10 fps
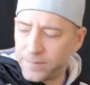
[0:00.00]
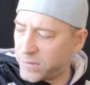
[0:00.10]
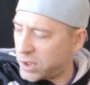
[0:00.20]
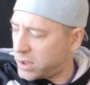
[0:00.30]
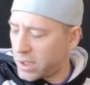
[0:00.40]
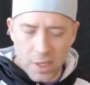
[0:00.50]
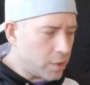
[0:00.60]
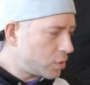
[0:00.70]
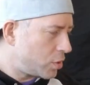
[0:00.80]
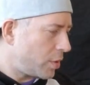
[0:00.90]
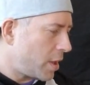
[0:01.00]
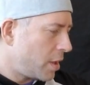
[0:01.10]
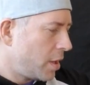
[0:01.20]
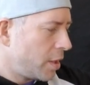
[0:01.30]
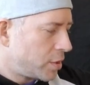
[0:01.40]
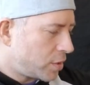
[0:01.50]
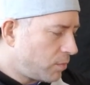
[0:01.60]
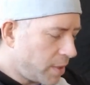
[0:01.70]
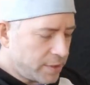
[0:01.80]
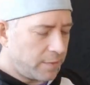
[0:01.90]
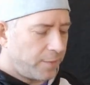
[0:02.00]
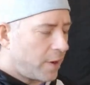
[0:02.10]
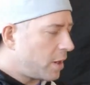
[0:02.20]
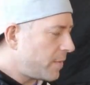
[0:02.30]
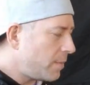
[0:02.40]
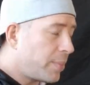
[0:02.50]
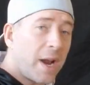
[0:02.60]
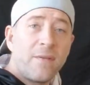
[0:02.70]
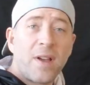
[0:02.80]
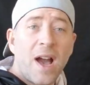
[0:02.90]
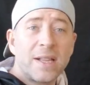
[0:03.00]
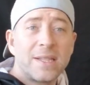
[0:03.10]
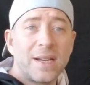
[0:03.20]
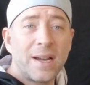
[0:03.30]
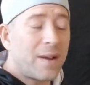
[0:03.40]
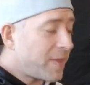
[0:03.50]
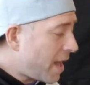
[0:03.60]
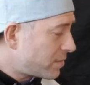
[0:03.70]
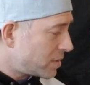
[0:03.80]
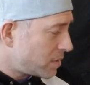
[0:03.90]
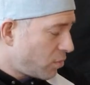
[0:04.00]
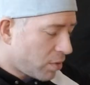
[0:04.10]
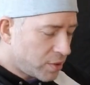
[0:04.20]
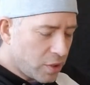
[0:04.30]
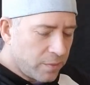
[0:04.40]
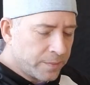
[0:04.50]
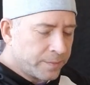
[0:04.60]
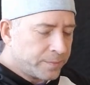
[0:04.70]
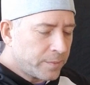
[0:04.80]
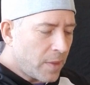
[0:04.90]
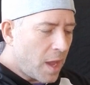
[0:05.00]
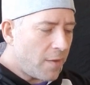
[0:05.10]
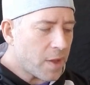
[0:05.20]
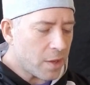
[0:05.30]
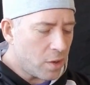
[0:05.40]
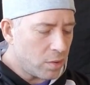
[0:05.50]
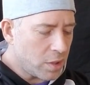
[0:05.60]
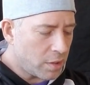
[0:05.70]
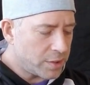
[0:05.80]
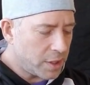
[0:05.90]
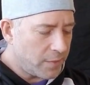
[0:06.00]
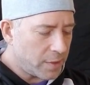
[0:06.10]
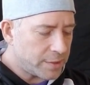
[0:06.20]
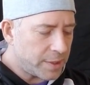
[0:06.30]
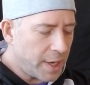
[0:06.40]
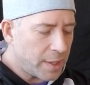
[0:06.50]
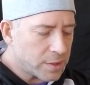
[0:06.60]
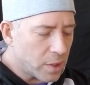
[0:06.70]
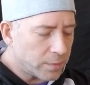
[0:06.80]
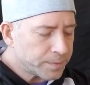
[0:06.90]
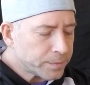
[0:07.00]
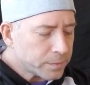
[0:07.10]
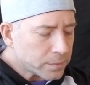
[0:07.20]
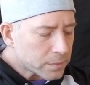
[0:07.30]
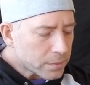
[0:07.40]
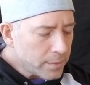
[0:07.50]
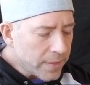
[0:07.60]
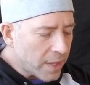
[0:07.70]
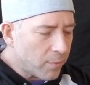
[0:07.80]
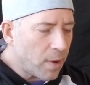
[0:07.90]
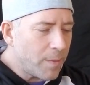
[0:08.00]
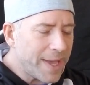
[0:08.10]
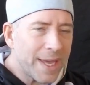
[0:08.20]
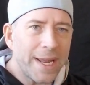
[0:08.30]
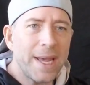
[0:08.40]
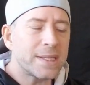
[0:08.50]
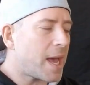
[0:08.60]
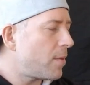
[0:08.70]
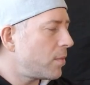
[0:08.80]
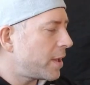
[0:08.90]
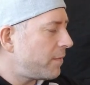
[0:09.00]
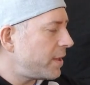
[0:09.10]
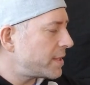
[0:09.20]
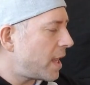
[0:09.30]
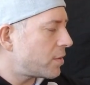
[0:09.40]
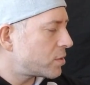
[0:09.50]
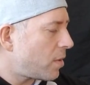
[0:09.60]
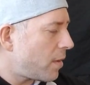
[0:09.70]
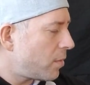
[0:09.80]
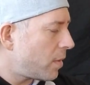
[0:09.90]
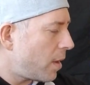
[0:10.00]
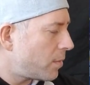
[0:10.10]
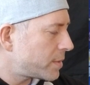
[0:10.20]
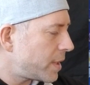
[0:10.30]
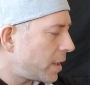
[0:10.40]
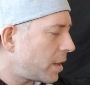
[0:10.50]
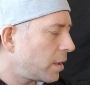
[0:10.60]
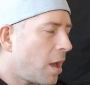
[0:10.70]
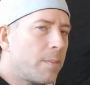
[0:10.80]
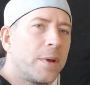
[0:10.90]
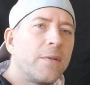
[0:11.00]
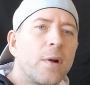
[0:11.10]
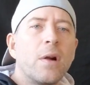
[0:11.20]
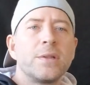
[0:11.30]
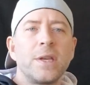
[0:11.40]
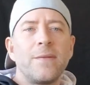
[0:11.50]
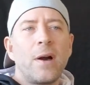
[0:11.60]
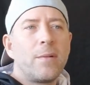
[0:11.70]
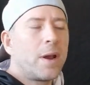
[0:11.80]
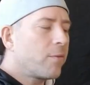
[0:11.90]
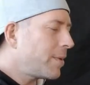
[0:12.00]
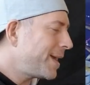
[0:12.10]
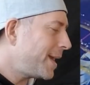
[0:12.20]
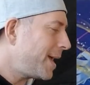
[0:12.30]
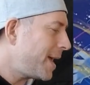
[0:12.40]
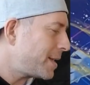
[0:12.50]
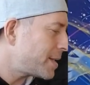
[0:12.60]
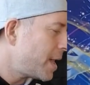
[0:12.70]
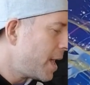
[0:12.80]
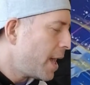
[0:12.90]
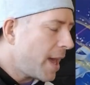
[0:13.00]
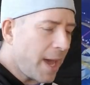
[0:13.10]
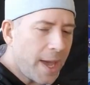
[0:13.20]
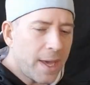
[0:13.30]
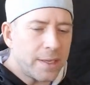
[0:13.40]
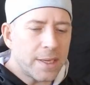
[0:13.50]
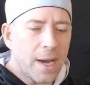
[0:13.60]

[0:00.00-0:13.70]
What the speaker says: just to kind of show you just what's in front of me, but I've got thousands more. So I've got code cards to give out today. So when we get hits, I will give these out. So I will set an allotment of cards to give out whenever we get a hit. And